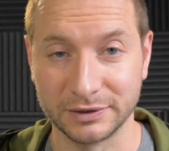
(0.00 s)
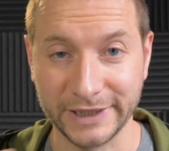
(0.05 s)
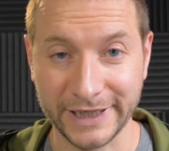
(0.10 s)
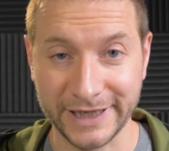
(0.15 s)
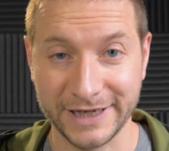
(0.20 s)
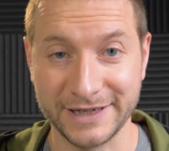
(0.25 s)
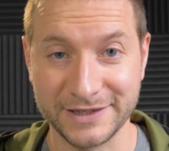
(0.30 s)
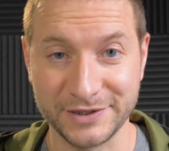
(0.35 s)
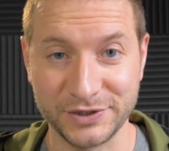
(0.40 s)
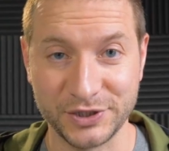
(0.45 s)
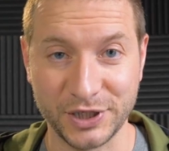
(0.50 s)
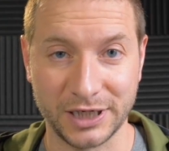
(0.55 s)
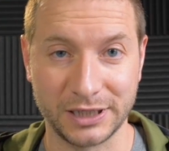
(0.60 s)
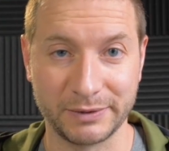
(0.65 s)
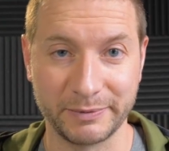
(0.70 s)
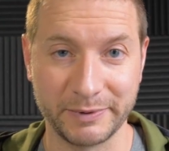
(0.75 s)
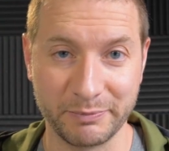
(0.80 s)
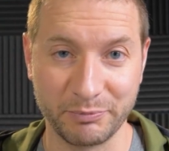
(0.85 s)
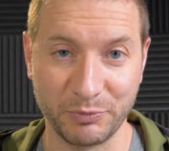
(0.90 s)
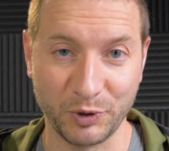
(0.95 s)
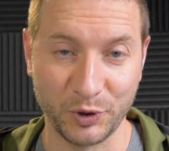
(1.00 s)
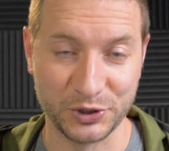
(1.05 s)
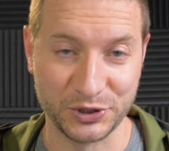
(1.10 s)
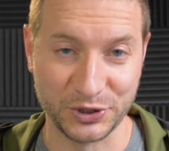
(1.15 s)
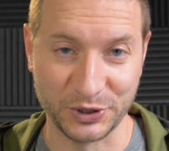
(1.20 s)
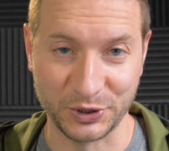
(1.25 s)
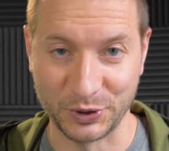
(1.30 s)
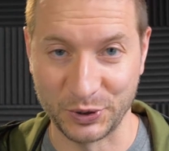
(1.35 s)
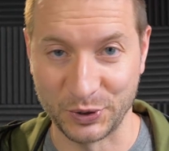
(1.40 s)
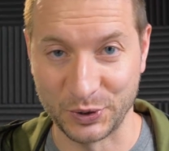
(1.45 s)
Ladies and gentlemen, boys
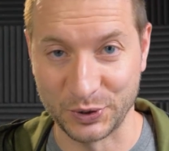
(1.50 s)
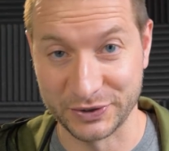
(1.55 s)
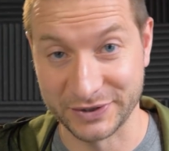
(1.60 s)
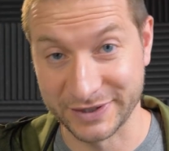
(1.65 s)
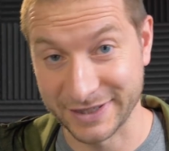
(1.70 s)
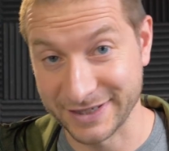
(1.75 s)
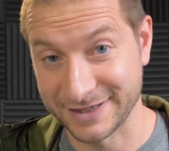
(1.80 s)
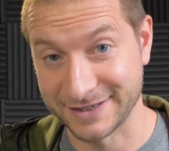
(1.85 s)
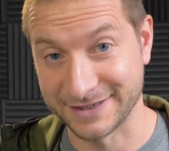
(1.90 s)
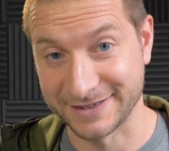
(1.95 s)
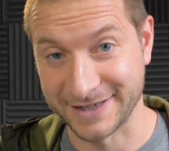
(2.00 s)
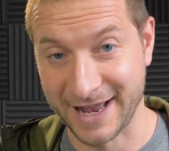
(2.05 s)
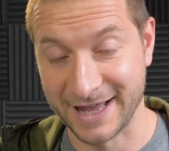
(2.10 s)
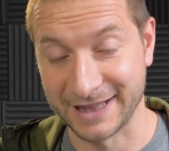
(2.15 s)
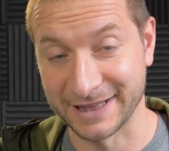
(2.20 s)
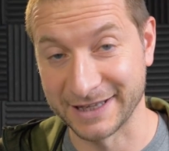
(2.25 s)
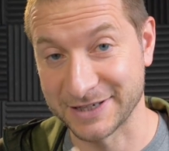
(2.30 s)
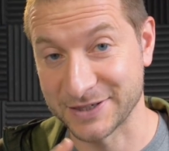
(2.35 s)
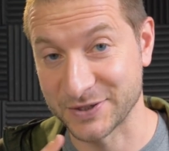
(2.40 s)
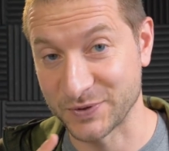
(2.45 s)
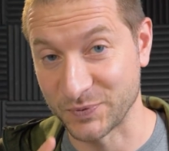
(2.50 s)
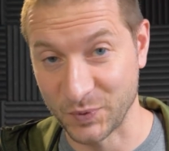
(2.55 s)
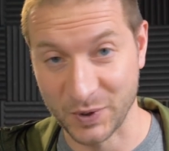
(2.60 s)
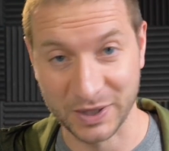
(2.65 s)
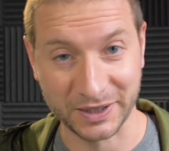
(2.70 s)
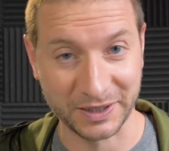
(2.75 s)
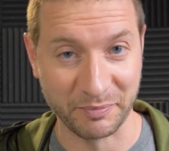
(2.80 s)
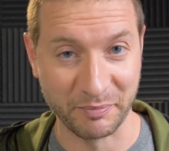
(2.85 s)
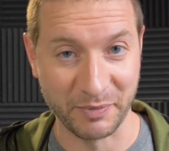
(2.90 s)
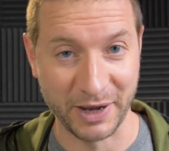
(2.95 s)
and girls, this is Alex,
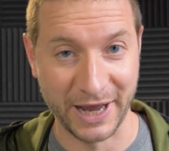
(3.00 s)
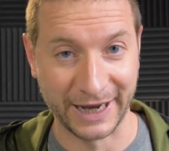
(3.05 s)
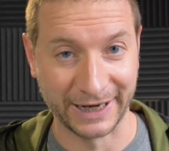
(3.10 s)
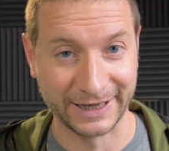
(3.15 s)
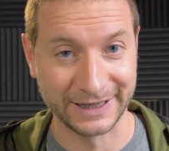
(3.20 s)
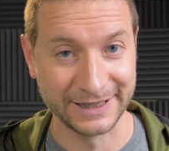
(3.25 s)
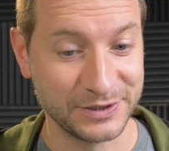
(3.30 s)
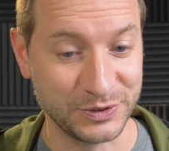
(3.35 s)
welcome back.